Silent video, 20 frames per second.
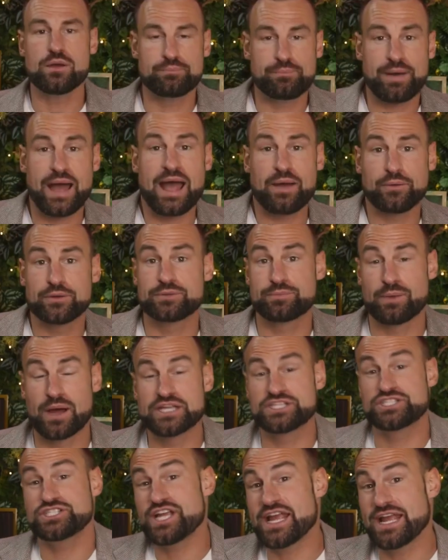powered by
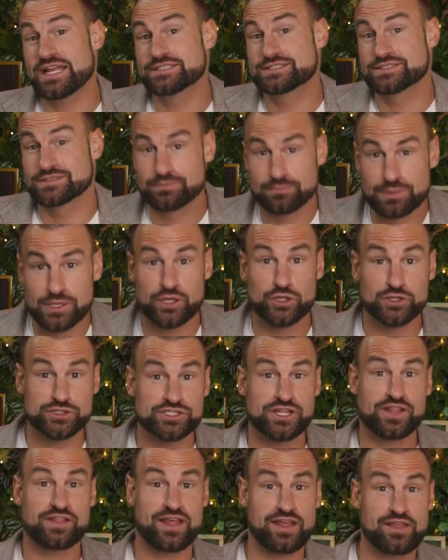shit because
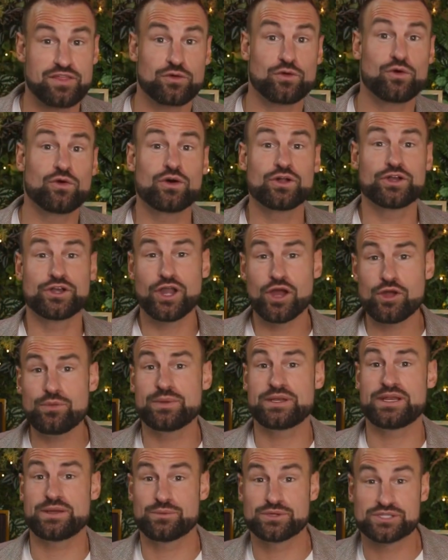they thought
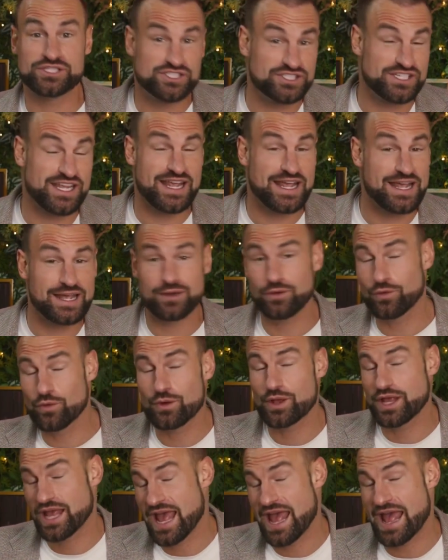nobody would see it or
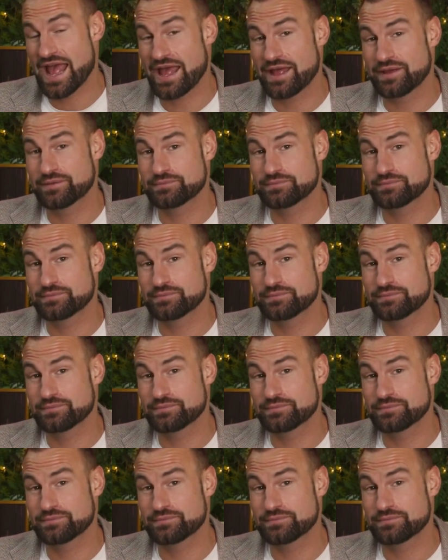care.